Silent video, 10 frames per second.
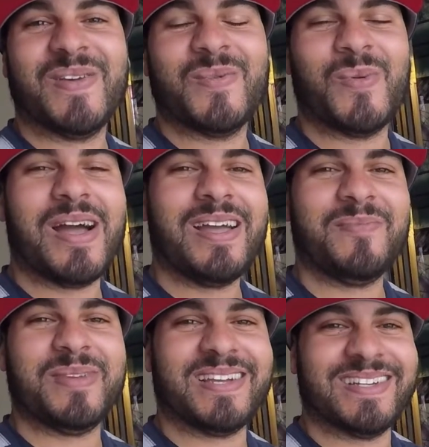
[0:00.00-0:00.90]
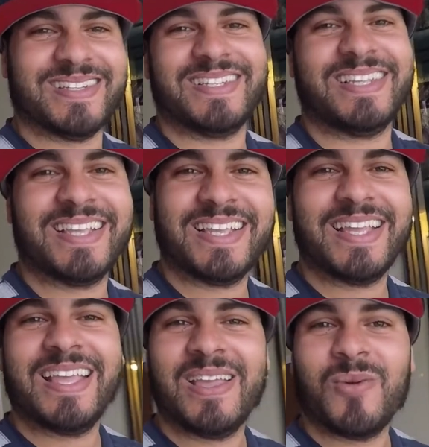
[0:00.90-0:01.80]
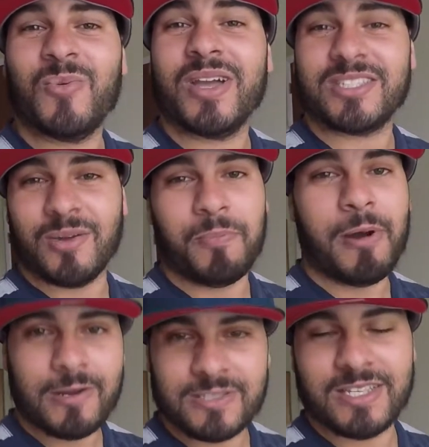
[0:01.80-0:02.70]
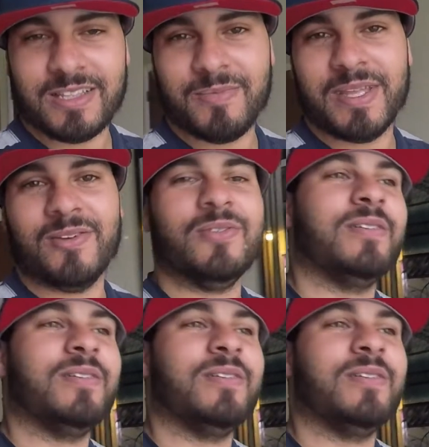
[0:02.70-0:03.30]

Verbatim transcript: why because we got some parts in the mail